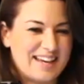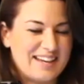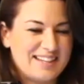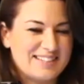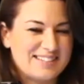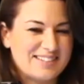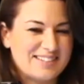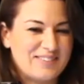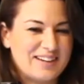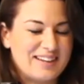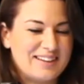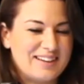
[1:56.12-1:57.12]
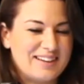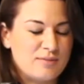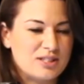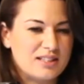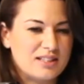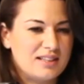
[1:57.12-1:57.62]
So I'm just
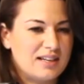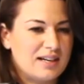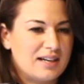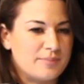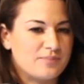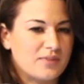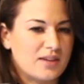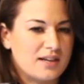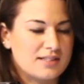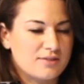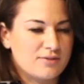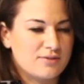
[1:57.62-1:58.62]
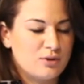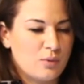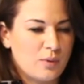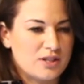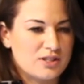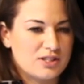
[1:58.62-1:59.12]
gonna ask a few
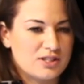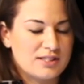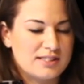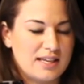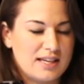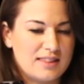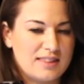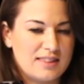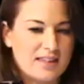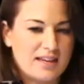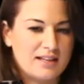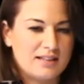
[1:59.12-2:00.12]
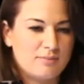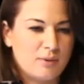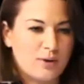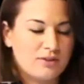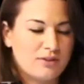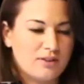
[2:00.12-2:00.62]
questions, and then
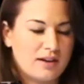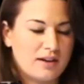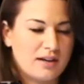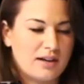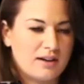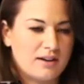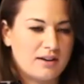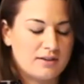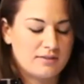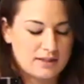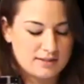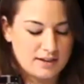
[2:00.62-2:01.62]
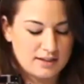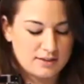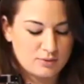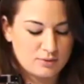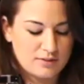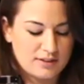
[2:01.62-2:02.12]
both of these guys
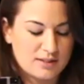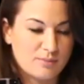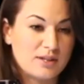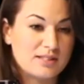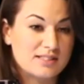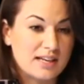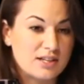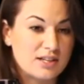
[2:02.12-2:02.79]
will give us a presentation